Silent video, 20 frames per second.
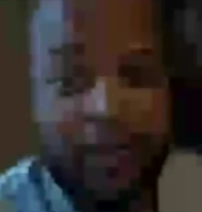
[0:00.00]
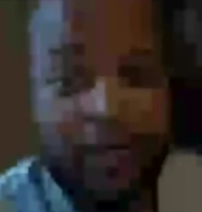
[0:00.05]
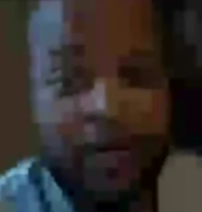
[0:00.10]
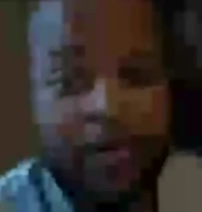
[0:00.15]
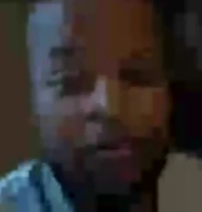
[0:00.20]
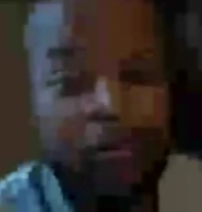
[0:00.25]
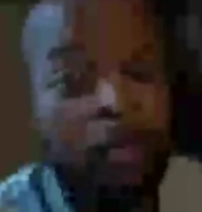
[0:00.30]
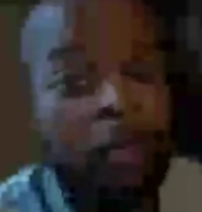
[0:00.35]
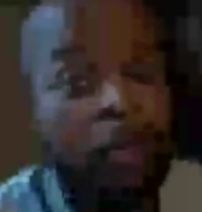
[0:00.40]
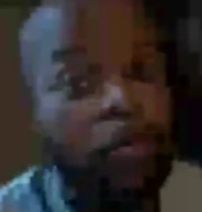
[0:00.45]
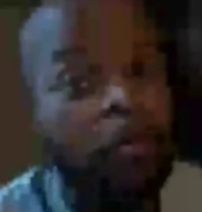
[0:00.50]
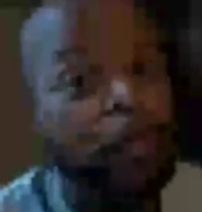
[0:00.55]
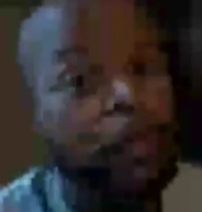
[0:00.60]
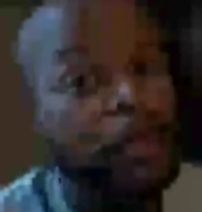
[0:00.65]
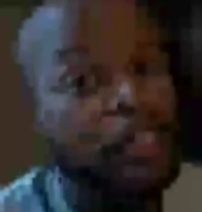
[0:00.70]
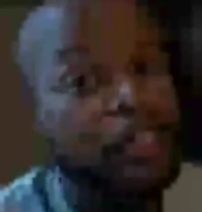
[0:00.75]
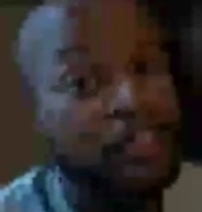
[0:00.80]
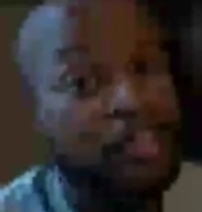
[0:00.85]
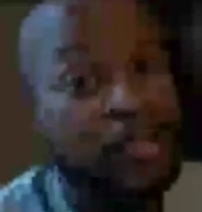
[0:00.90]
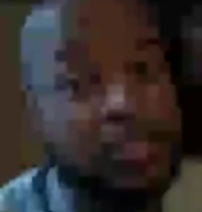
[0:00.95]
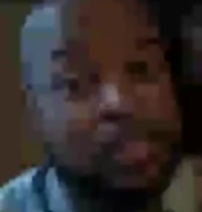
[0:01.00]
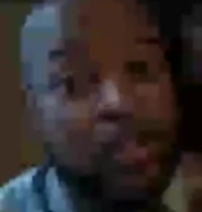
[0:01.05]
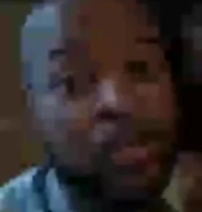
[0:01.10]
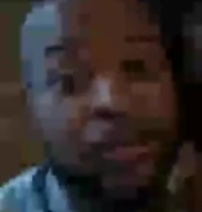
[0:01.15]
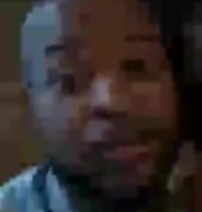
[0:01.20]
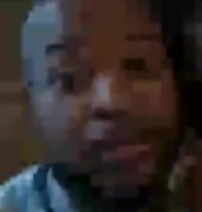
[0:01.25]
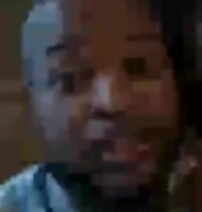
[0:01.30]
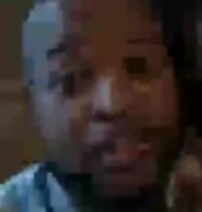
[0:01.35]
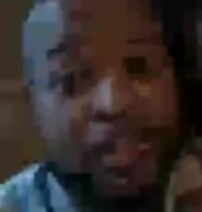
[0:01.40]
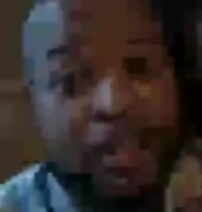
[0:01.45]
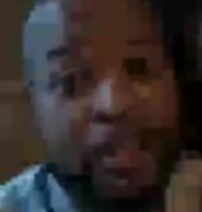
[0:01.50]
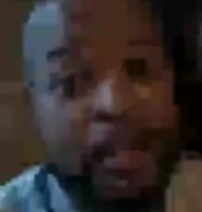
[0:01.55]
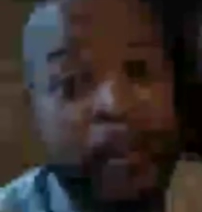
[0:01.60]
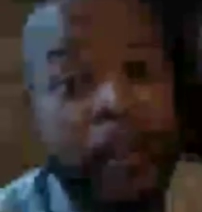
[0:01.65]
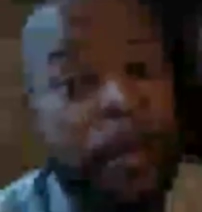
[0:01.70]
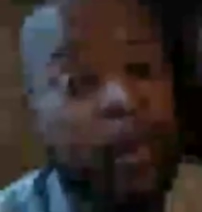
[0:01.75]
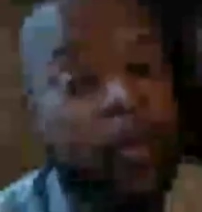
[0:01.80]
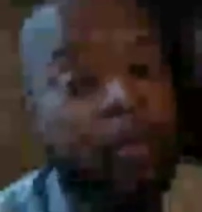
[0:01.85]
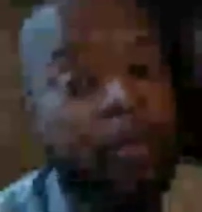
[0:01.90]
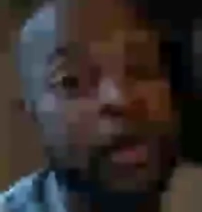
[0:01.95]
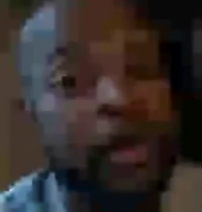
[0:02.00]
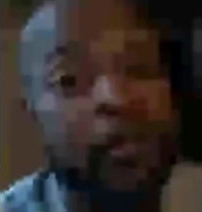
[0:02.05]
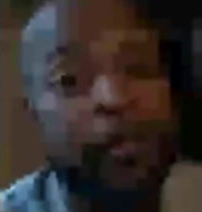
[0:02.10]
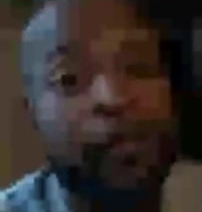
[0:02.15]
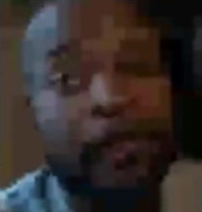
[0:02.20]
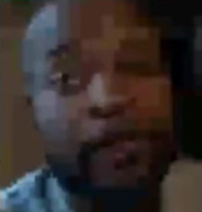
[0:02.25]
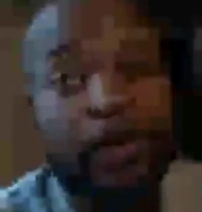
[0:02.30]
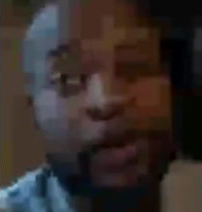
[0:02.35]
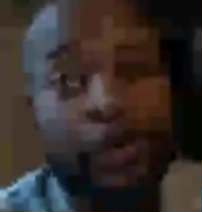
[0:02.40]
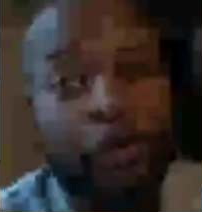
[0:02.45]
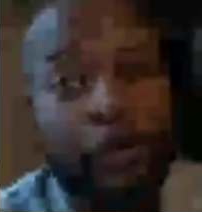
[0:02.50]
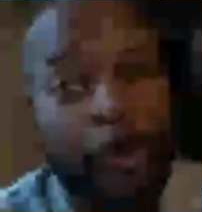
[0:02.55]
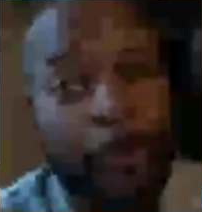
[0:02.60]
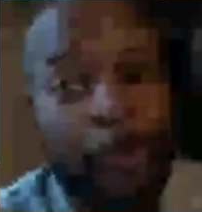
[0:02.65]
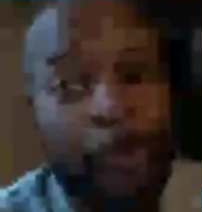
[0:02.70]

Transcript: you on with us on yesterday. We prayed for a great